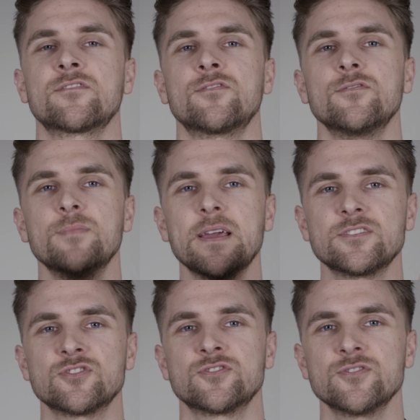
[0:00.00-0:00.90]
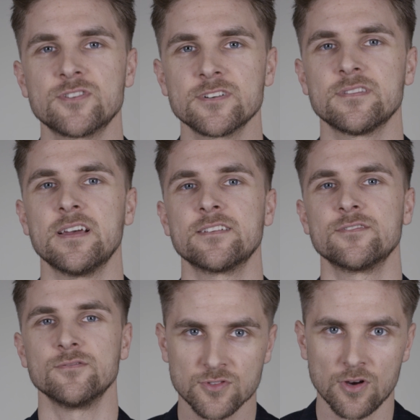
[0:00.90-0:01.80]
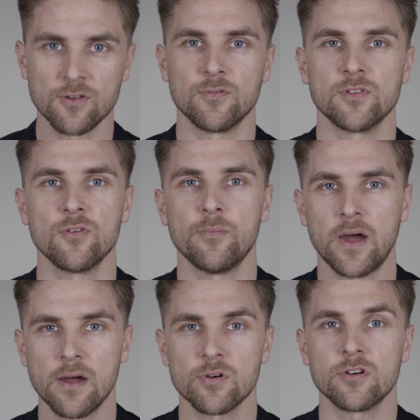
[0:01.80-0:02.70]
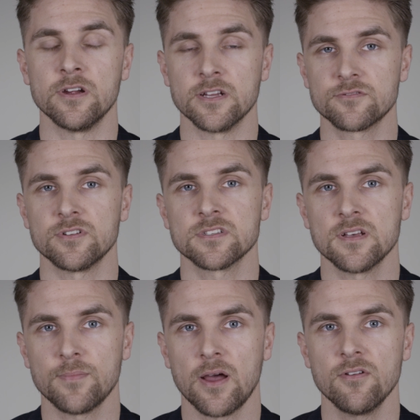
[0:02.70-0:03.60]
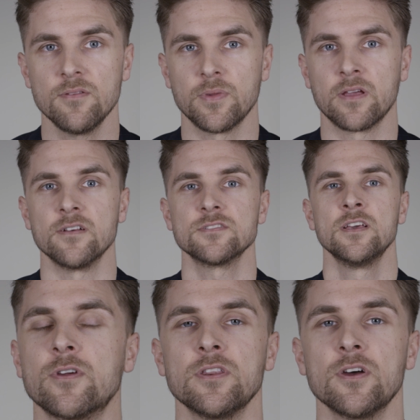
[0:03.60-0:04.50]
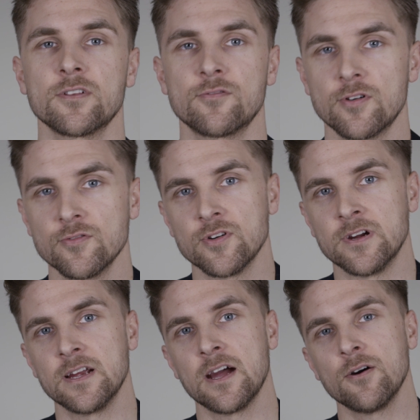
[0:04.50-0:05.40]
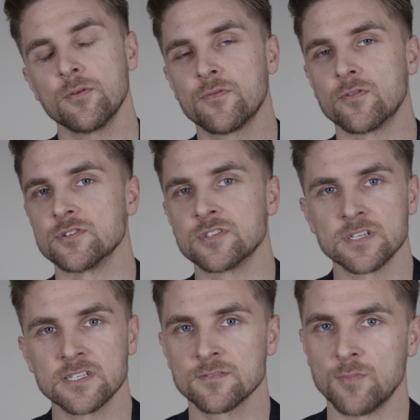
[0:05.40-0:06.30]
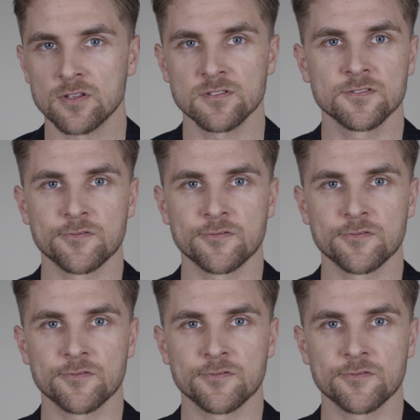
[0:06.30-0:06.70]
to make sure that you talk with your barber or hairdresser about it, because you cannot grow your hair out for 6 months